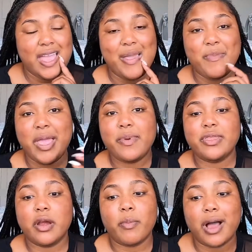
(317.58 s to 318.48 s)
And maybe
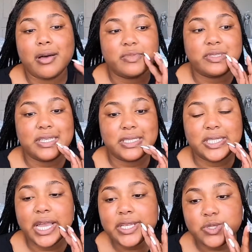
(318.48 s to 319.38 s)
their moms didn't
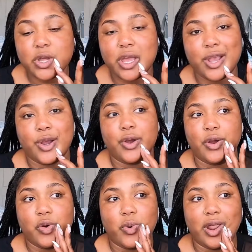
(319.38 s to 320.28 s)
change their
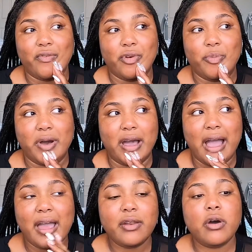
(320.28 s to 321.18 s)
hair or whatever, but
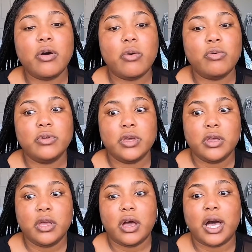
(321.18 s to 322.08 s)
I know
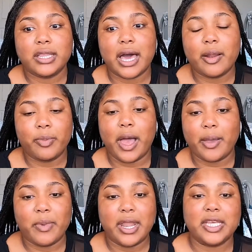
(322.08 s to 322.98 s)
a lot of
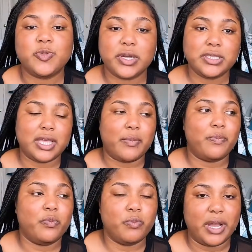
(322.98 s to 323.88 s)
black men, especially
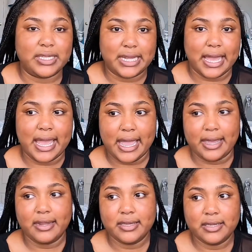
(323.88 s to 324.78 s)
like my
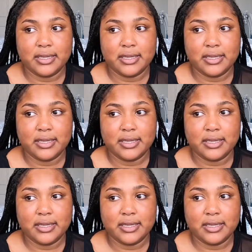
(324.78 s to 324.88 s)
dad